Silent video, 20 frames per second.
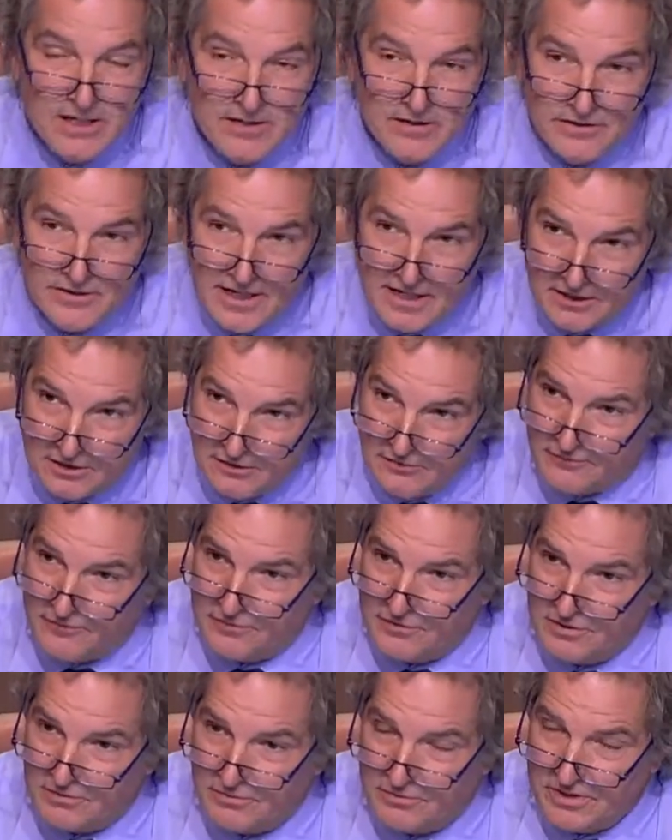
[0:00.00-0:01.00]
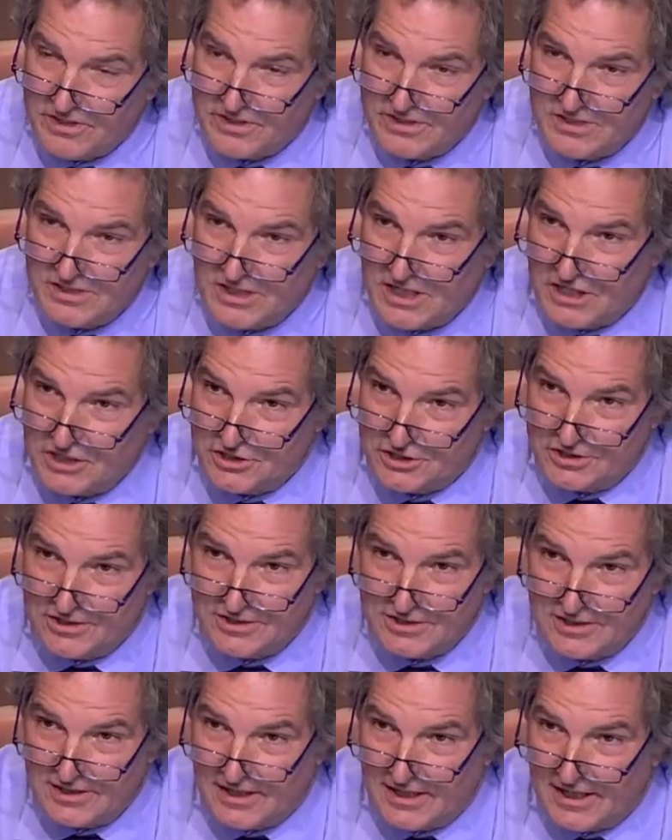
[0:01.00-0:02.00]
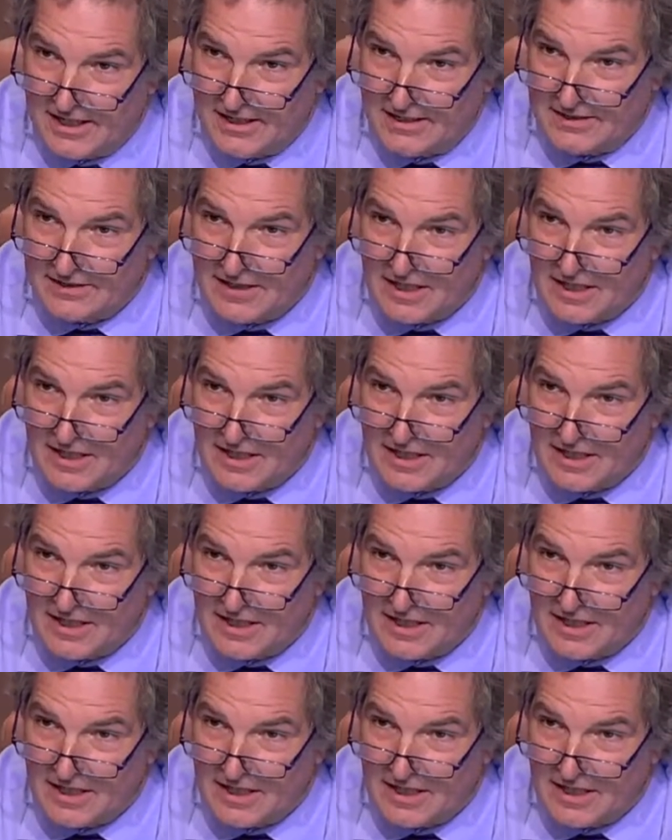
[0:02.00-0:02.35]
Thank you for your presentation today.